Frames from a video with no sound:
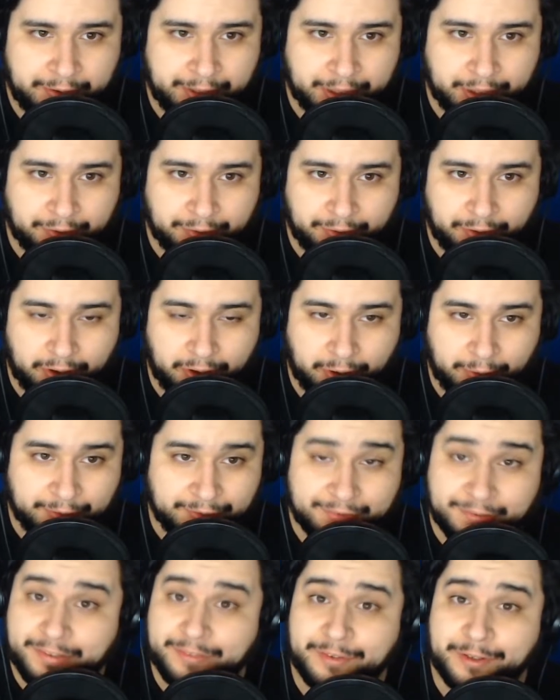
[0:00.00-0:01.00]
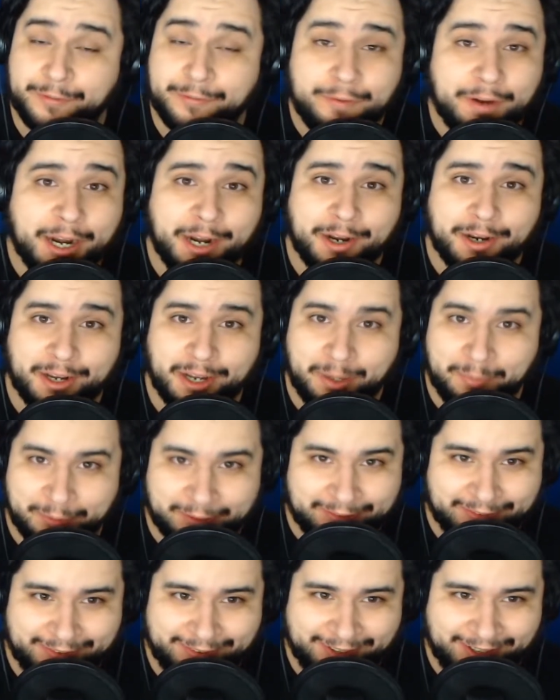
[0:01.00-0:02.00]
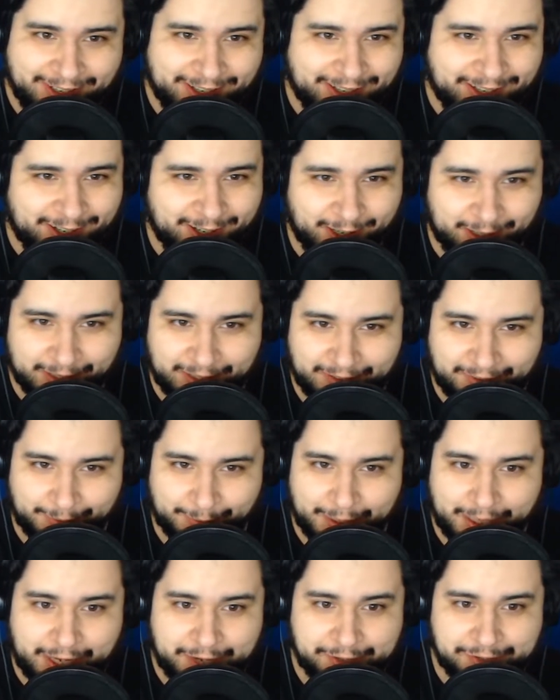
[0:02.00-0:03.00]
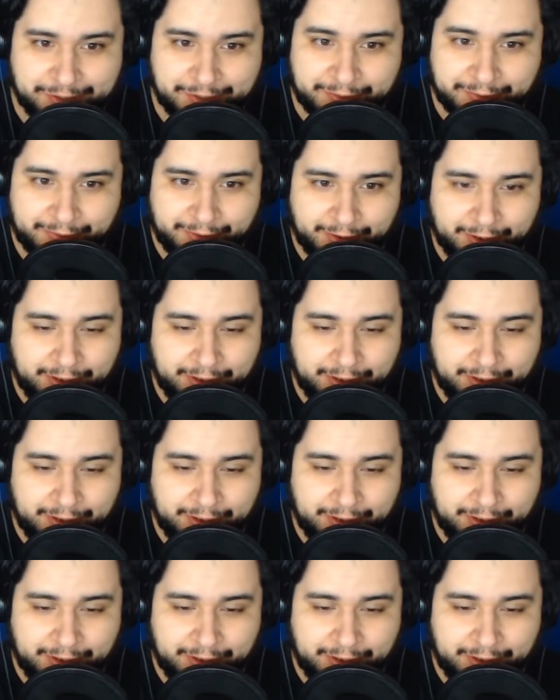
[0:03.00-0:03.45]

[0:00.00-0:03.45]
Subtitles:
always leaving fire comments on these reactions.